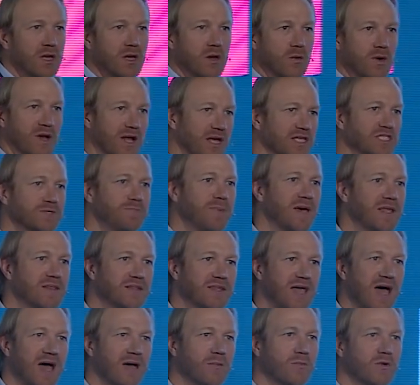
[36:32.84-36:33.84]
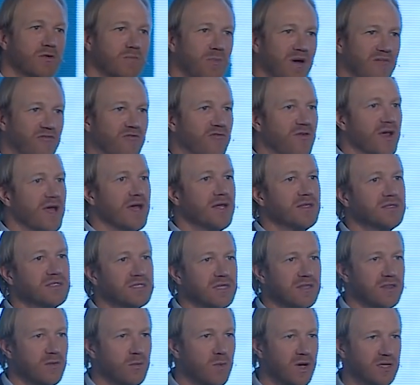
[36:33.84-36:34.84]
When I spend time with my friends
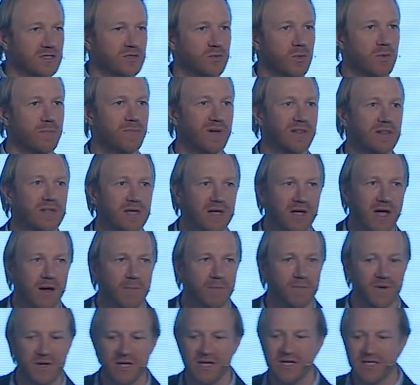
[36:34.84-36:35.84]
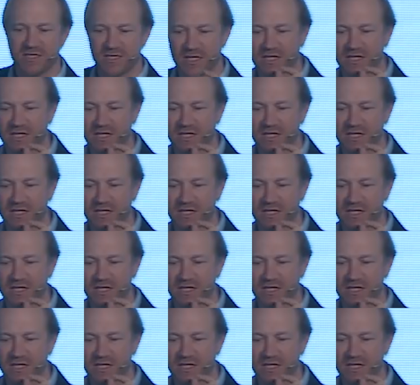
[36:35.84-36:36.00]
and the ones we're building companies,